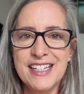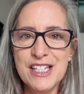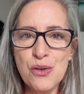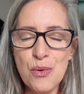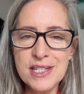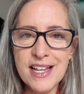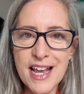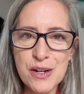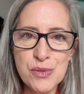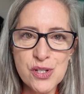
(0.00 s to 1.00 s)
So once I
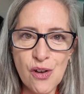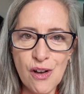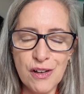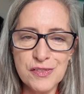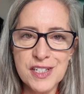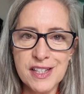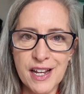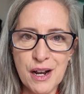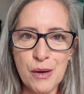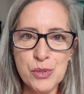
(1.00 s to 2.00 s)
had resolved
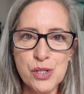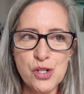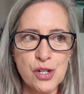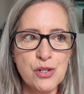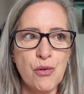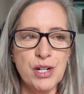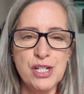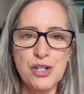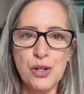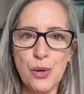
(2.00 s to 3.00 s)
that I was just going
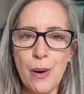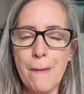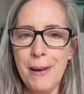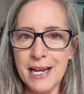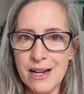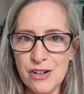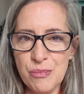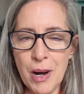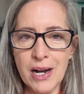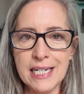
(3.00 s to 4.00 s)
to pay out of
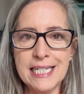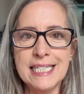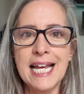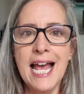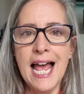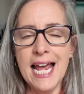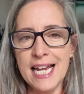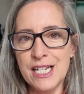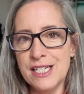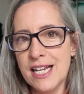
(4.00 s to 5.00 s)
pocket
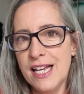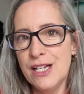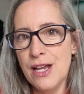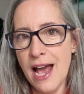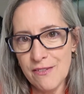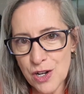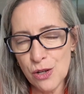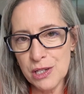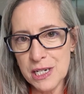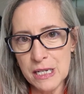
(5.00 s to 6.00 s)
and have a
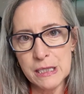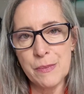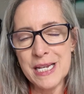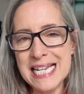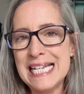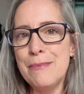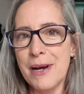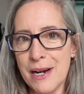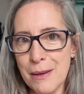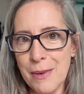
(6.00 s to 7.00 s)
colonoscopy in
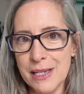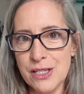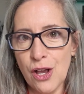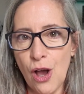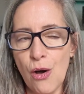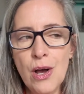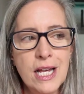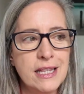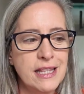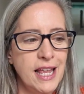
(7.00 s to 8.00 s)
Mérida, Mexico,
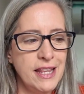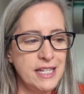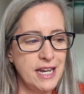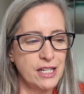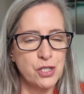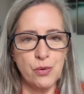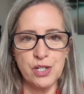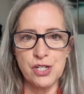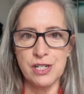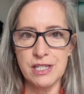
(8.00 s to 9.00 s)
then the next
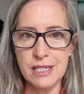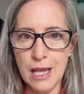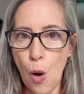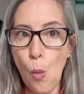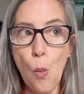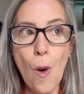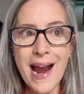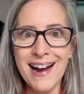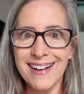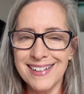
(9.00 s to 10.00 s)
question is,
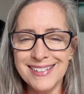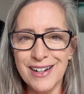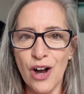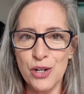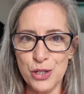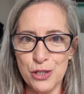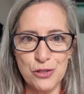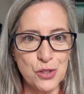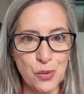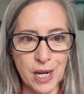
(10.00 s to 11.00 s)
where on
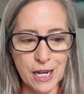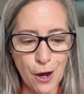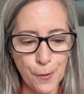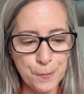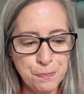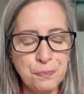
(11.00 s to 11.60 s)
earth do I go?